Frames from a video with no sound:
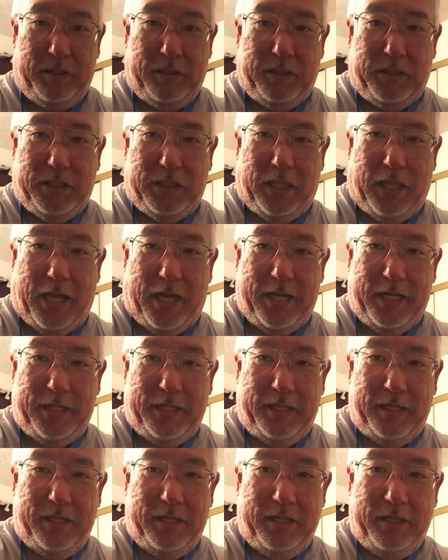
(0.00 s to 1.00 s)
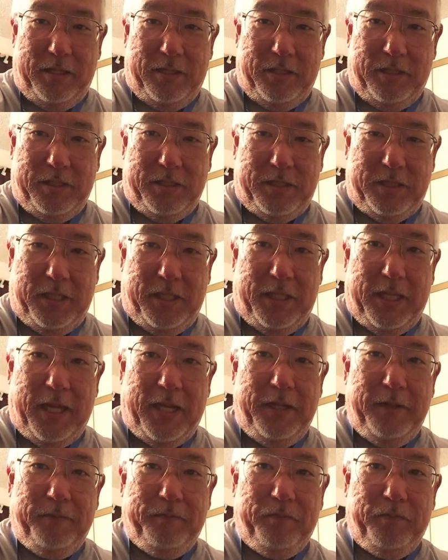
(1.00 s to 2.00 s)
slotted. See
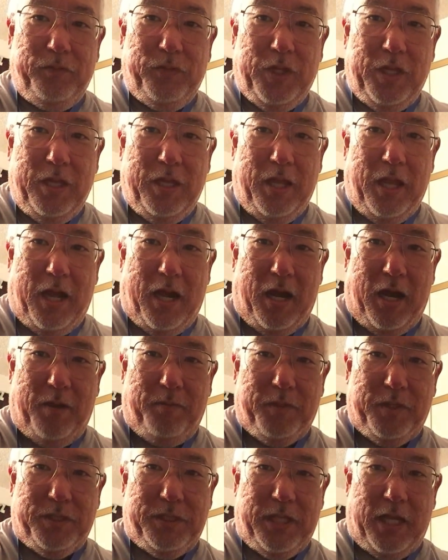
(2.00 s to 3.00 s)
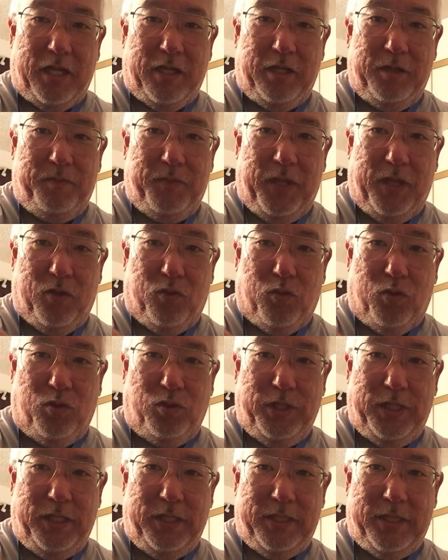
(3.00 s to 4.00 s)
that? It's not going to be a
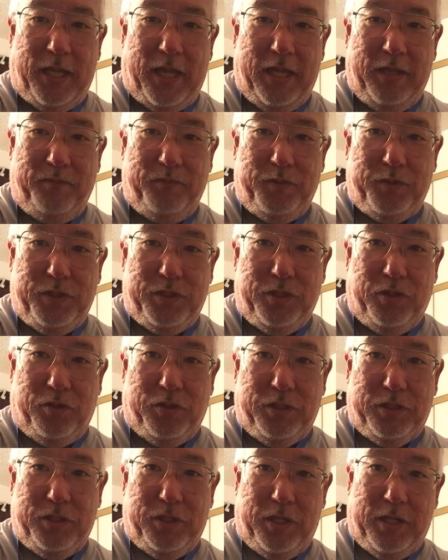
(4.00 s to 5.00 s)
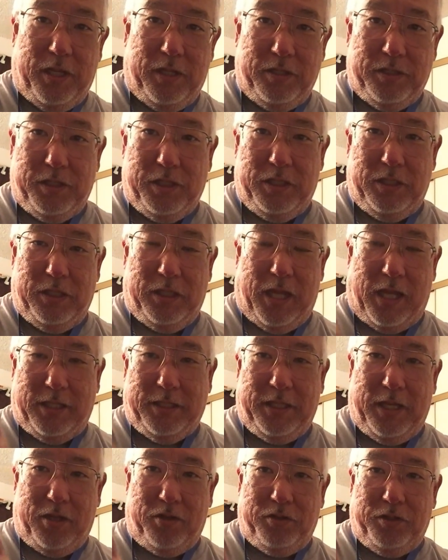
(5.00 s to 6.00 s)
rolling type, so it's going to
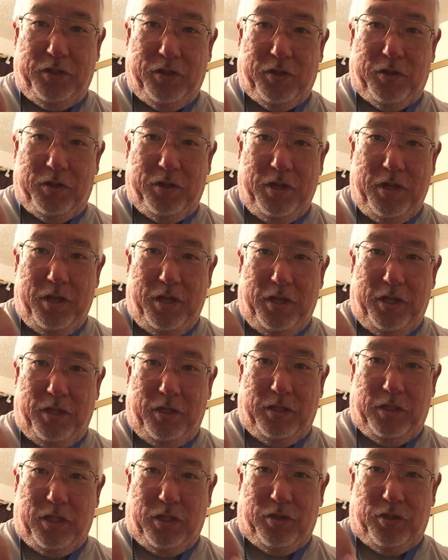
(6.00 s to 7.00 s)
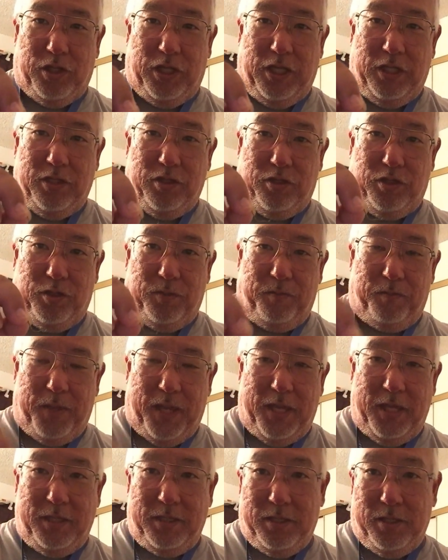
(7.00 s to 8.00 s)
lock down your either your
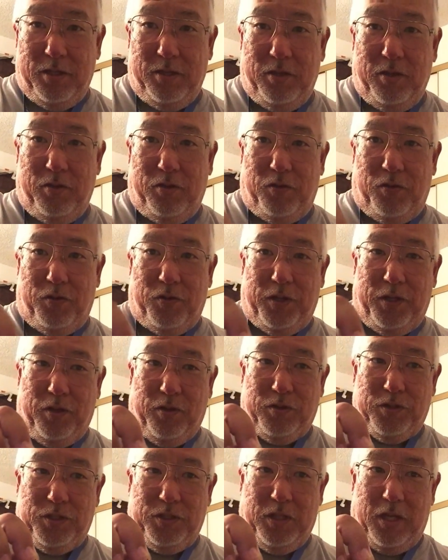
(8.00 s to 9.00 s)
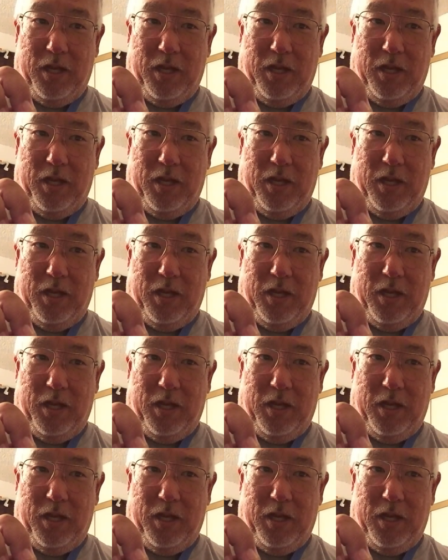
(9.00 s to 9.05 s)
bait or your